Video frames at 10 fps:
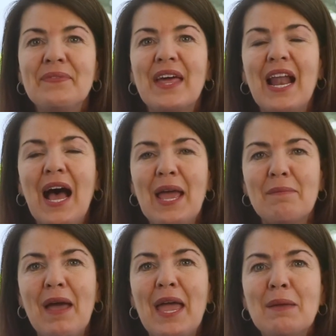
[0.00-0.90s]
that I
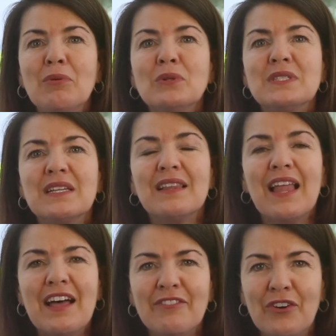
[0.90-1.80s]
am able to
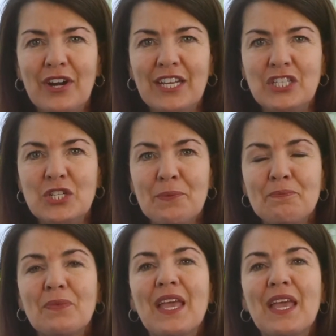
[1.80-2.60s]
leverage